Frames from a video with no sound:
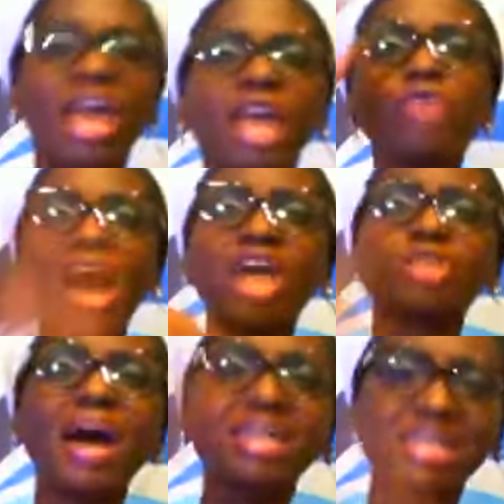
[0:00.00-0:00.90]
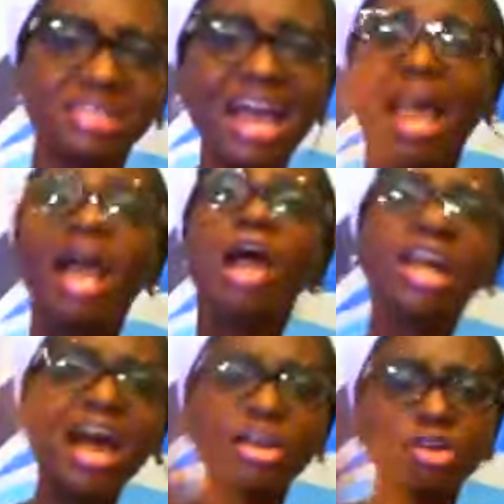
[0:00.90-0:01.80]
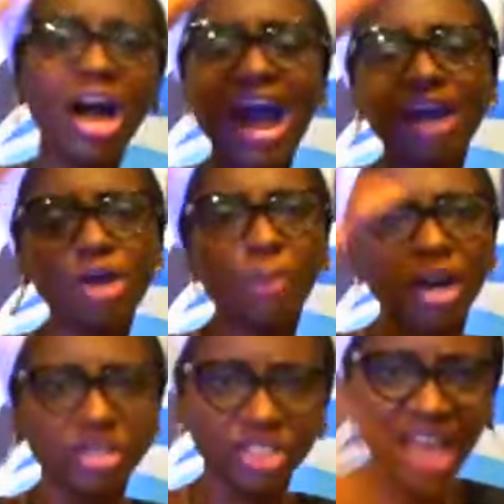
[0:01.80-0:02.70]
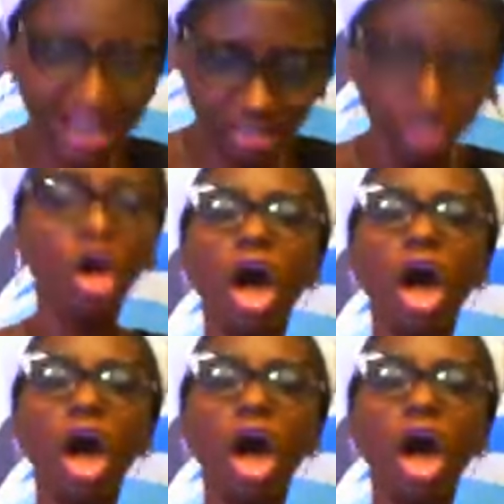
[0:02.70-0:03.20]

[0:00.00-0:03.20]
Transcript: If your husband is there, lay your hand upon his head